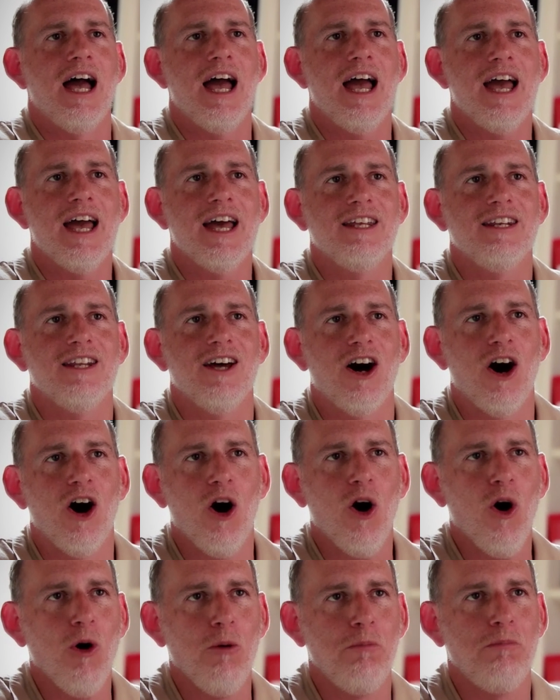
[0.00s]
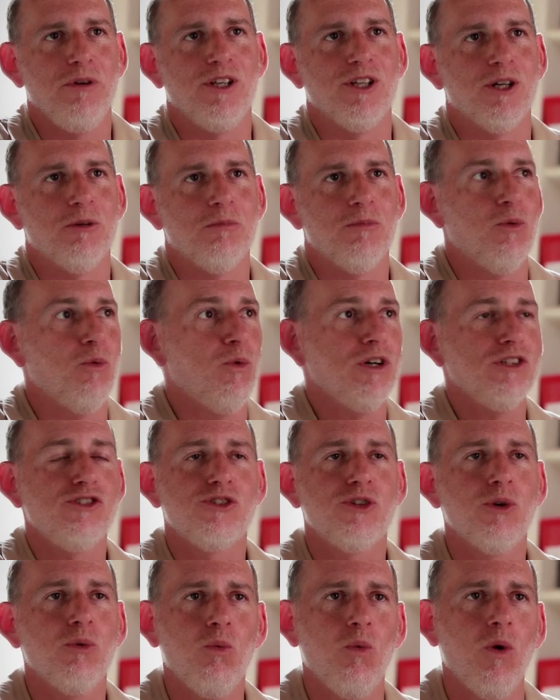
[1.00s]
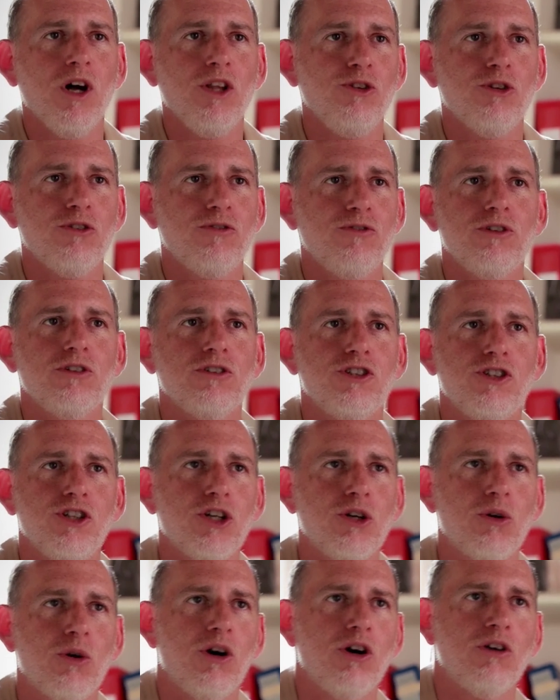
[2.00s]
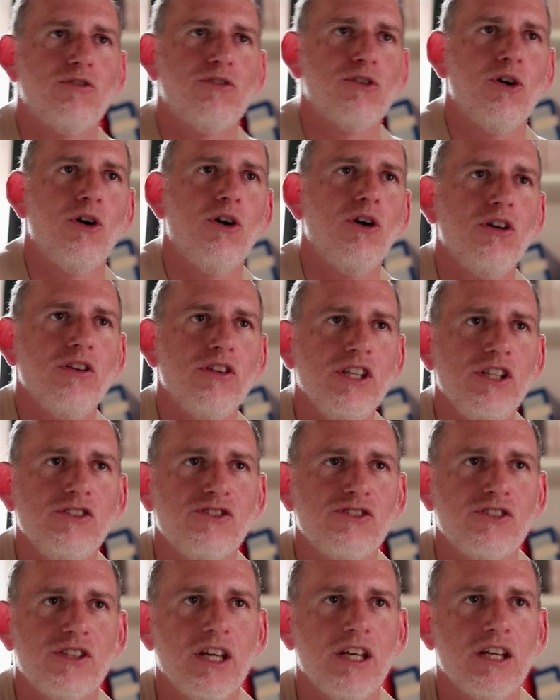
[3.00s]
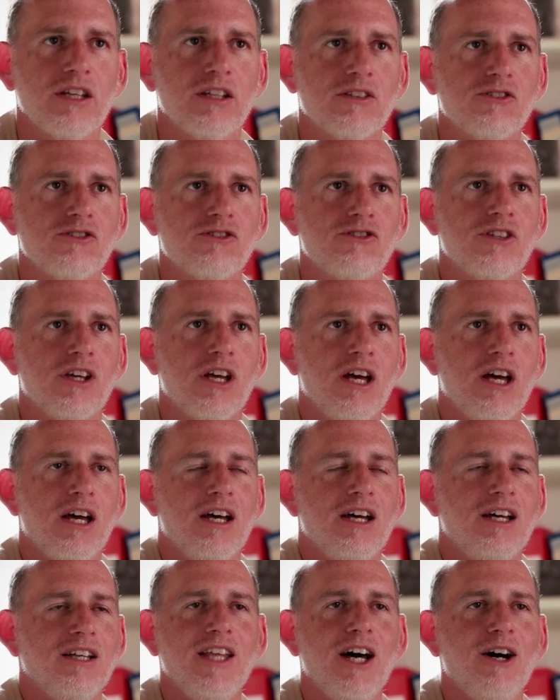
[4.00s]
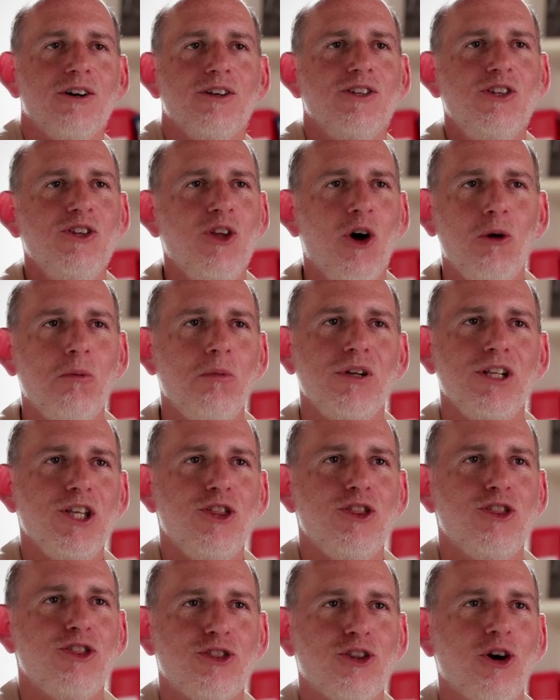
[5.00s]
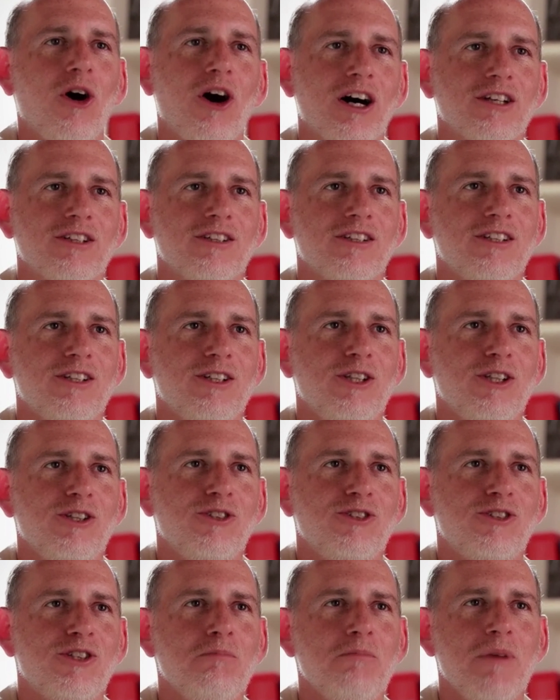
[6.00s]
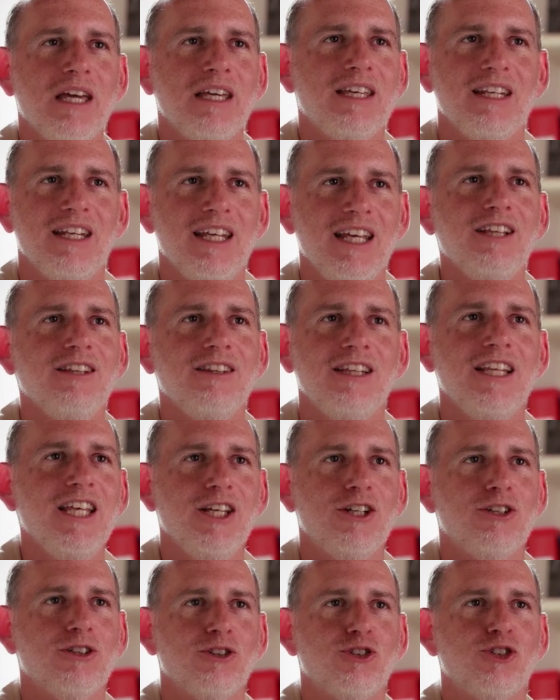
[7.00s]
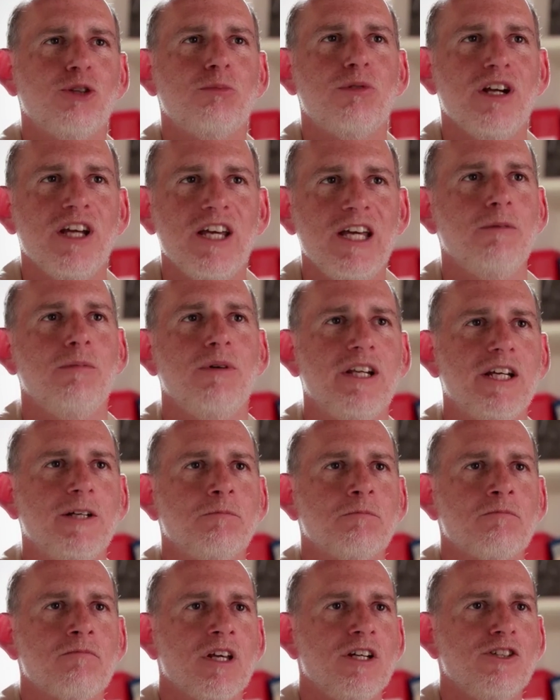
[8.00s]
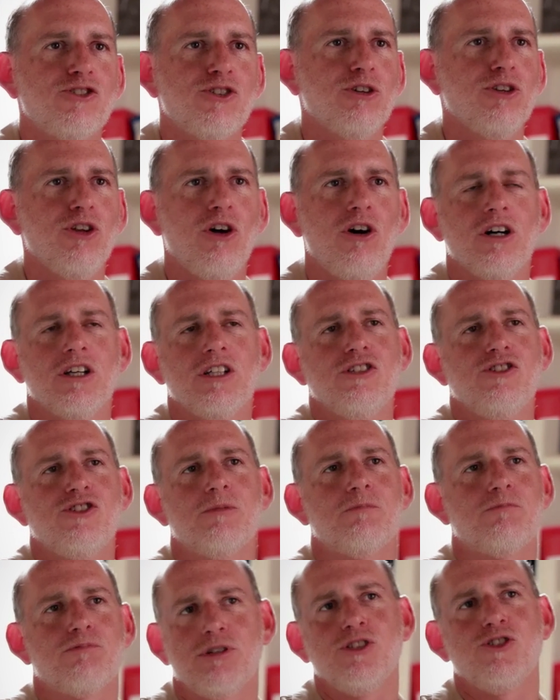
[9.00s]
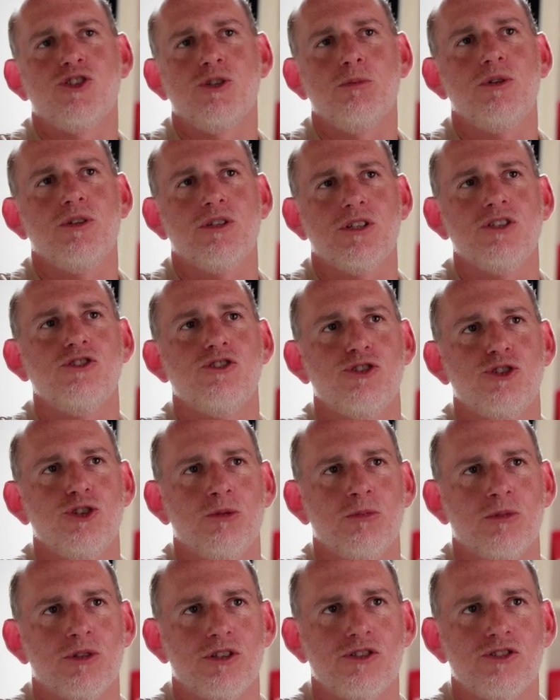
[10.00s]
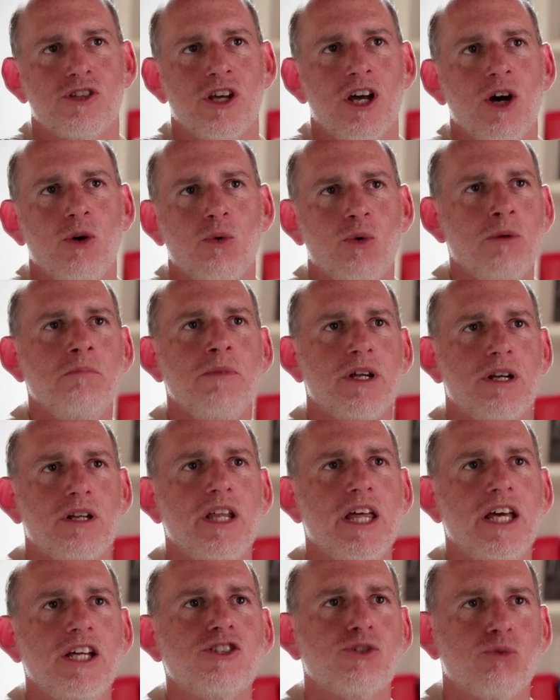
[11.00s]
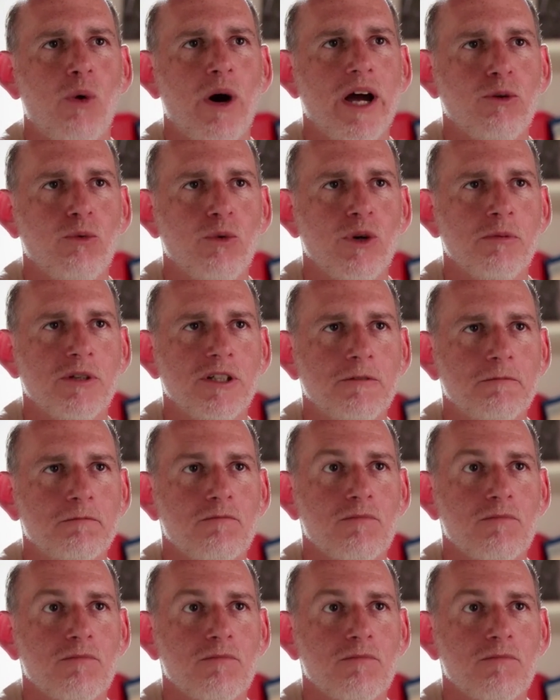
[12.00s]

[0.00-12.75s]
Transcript: And opium was the wonderful cure-all for all these things. Now, nobody thought to make it illegal, to prohibit it, so long as the principal consumers were middle-aged white women.